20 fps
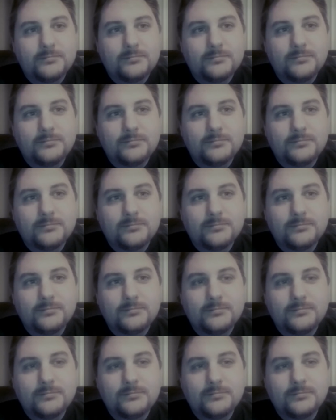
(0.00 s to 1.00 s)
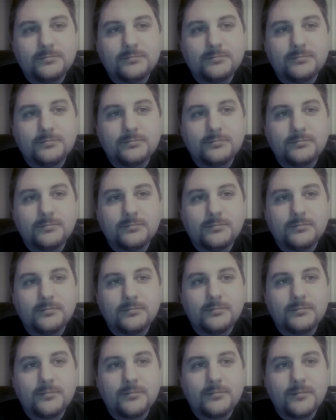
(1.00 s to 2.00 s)

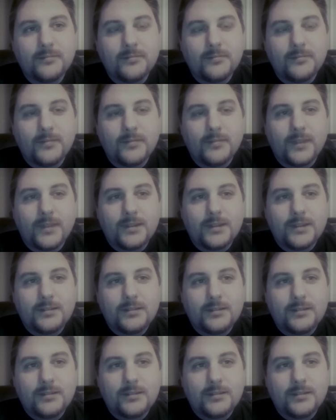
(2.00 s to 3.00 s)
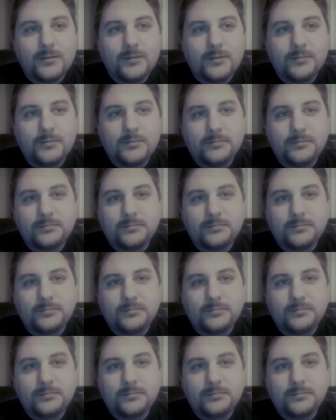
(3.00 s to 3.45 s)
The person shown says nothing.